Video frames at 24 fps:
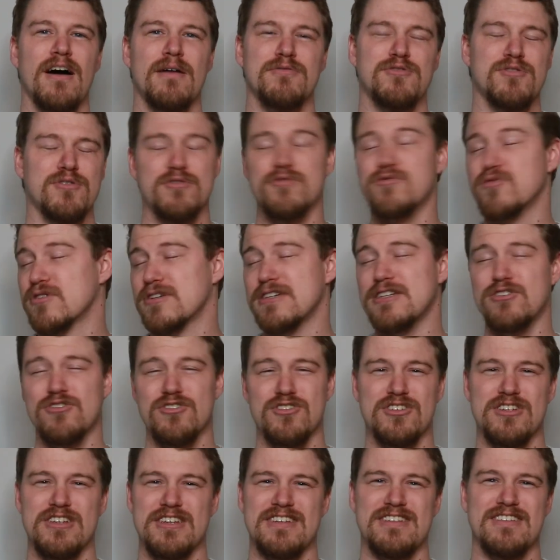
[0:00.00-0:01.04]
So it was really
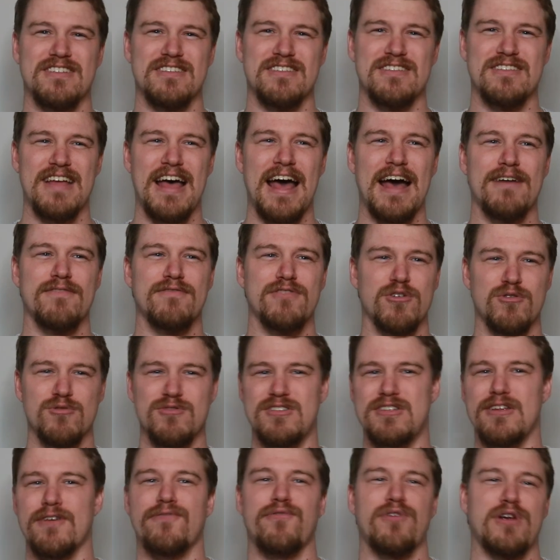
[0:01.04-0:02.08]
interesting to have those
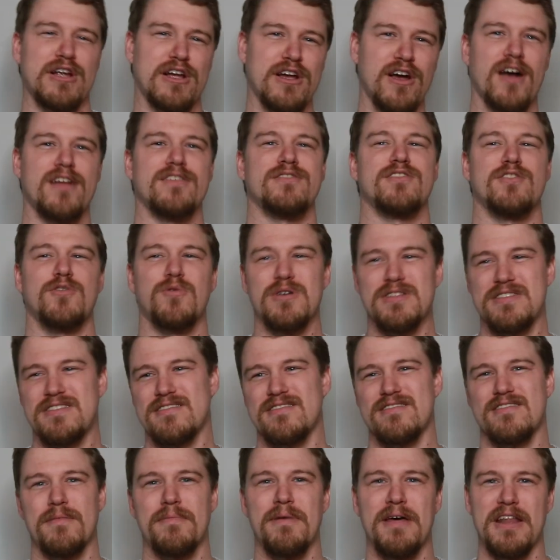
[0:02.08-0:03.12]
different
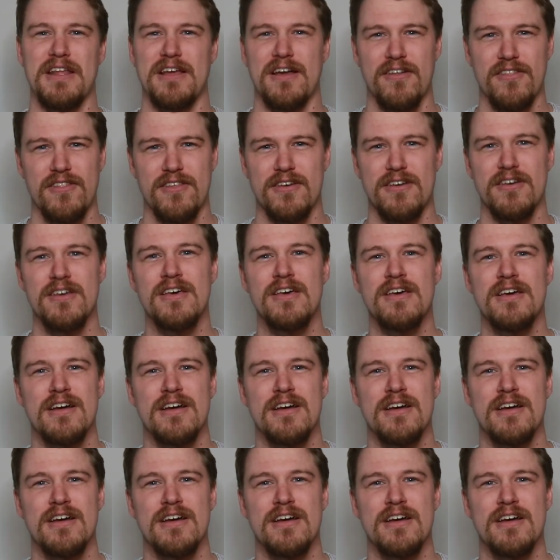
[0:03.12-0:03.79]
consequences depending on the